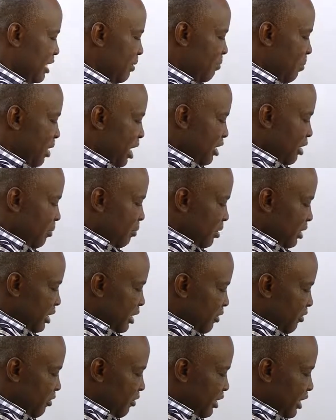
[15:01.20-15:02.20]
a partial
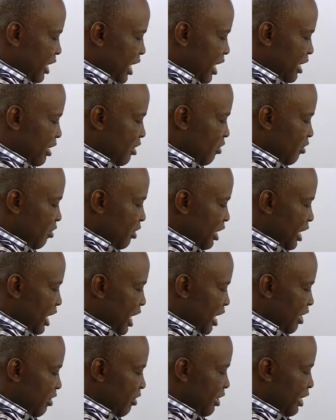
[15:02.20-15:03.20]
positive charge on a
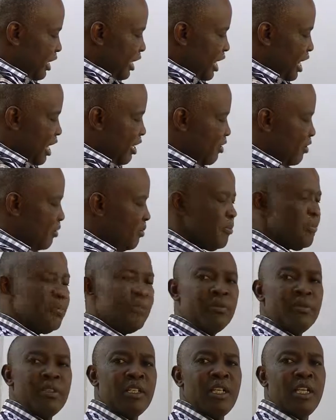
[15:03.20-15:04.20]
hydrogen atom
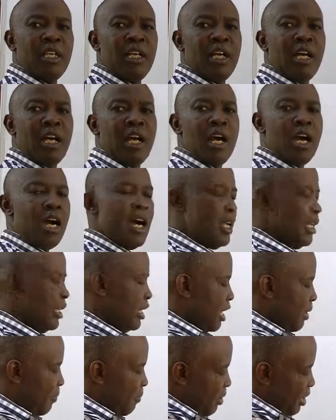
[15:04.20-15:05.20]
and
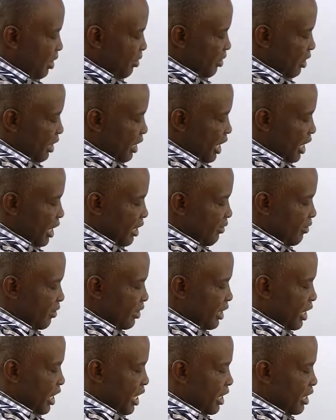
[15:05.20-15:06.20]
a partial negative
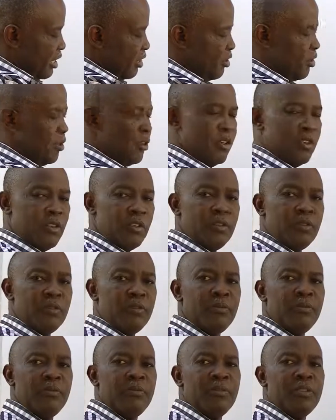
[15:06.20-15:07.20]
charge on
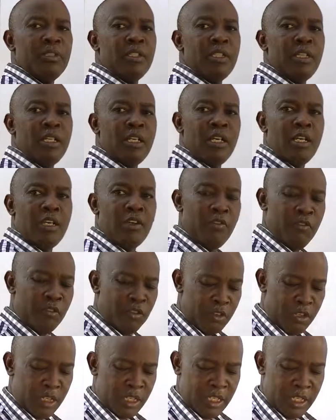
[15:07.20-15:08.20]
a
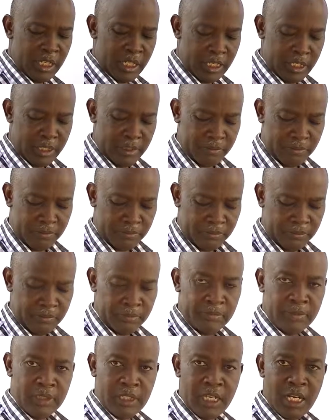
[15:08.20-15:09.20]
fluorine
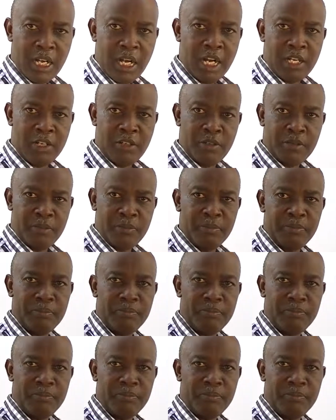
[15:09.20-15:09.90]
atom.